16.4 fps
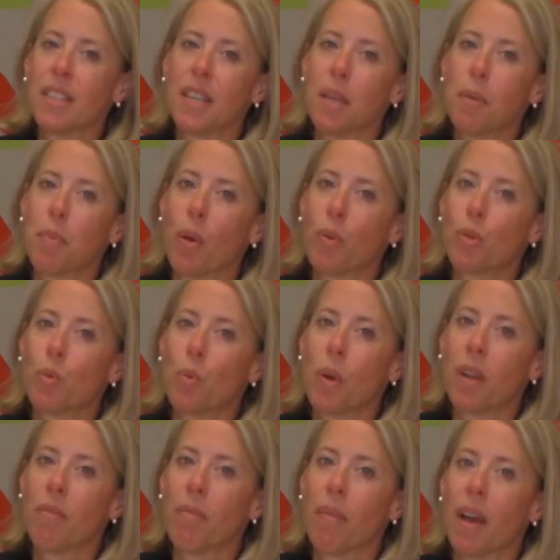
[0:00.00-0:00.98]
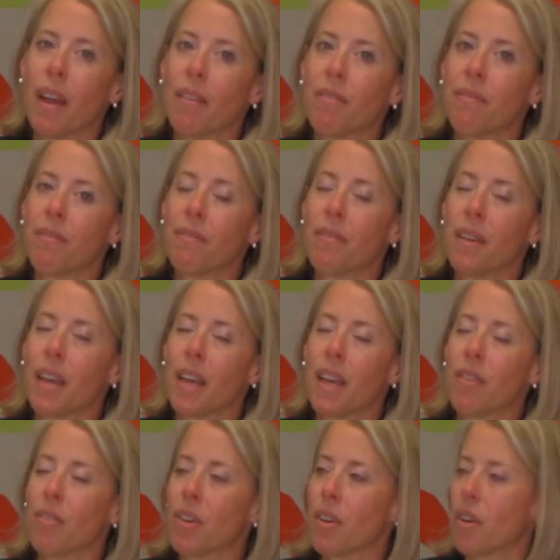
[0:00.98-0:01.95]
Thiebaud is one of my
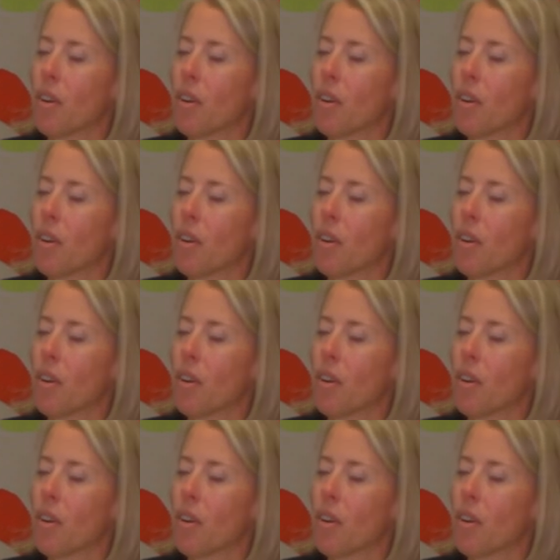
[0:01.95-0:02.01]
favorite